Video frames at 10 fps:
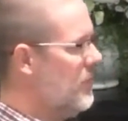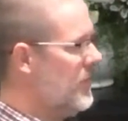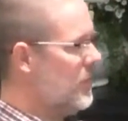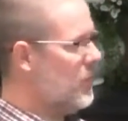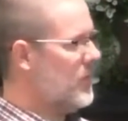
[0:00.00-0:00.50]

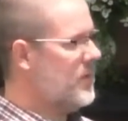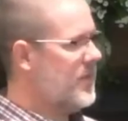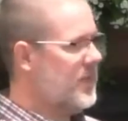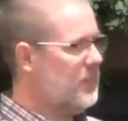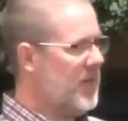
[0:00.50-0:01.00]
But the one
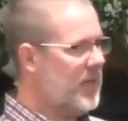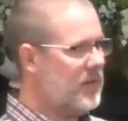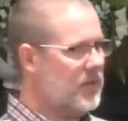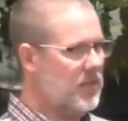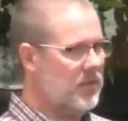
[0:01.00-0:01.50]
thing
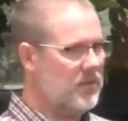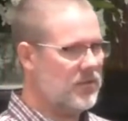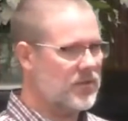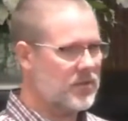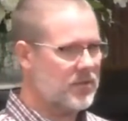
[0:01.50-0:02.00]
about it
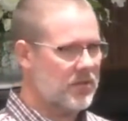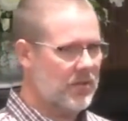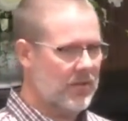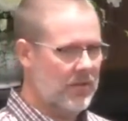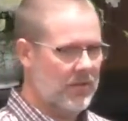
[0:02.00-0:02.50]
is,
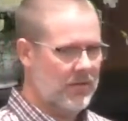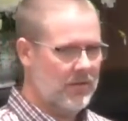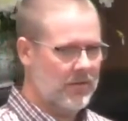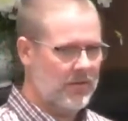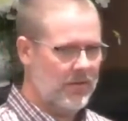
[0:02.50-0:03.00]

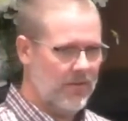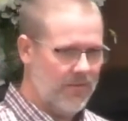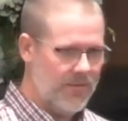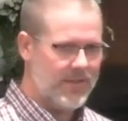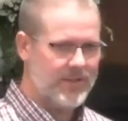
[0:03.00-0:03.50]

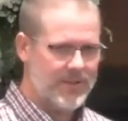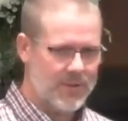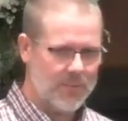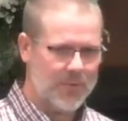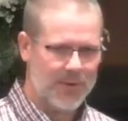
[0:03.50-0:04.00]
this is
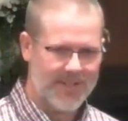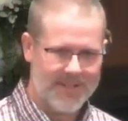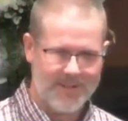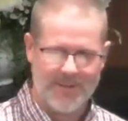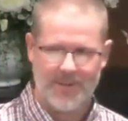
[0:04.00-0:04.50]
the
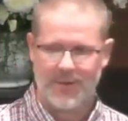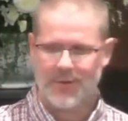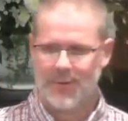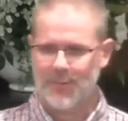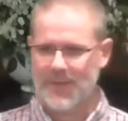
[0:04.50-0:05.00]
place that it
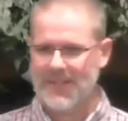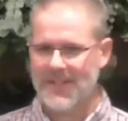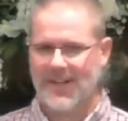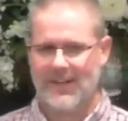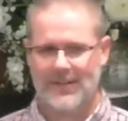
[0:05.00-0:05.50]
should be
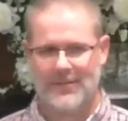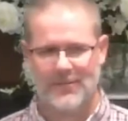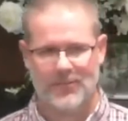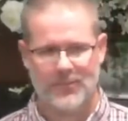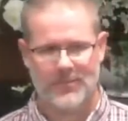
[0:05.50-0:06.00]
done.
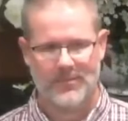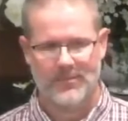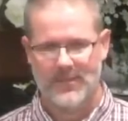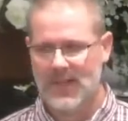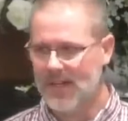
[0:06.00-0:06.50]

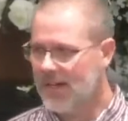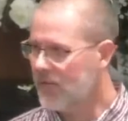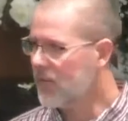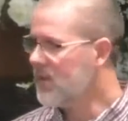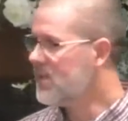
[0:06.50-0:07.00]

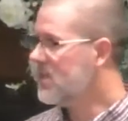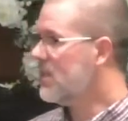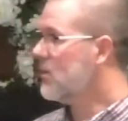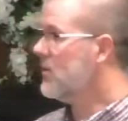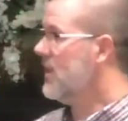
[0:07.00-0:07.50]
Every
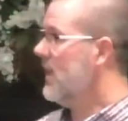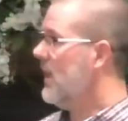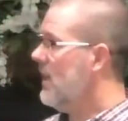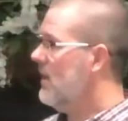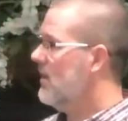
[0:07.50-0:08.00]
single
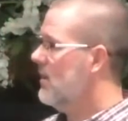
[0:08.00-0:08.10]
day,